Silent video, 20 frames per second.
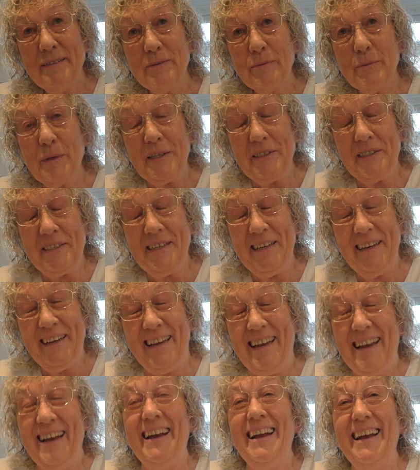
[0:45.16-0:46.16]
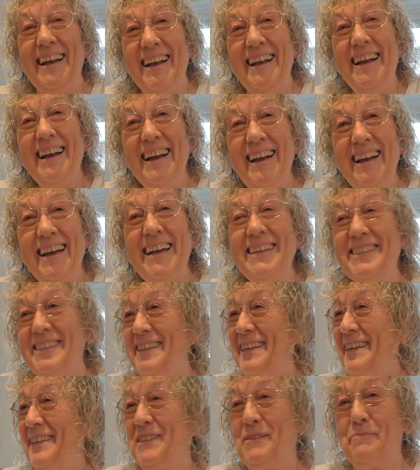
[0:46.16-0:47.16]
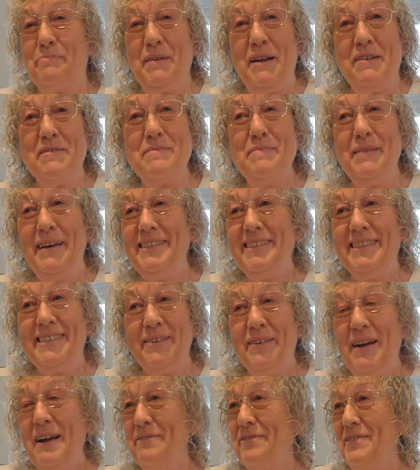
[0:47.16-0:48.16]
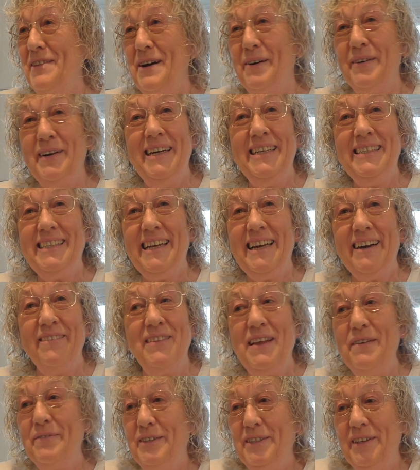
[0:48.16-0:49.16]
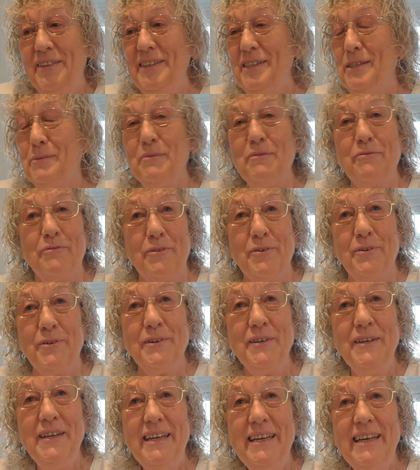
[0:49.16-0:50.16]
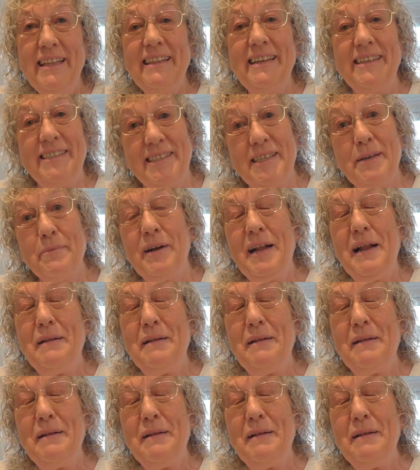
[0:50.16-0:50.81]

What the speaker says: We'll see. It's an experiment, so I have no idea. I've never done this before. Let's see what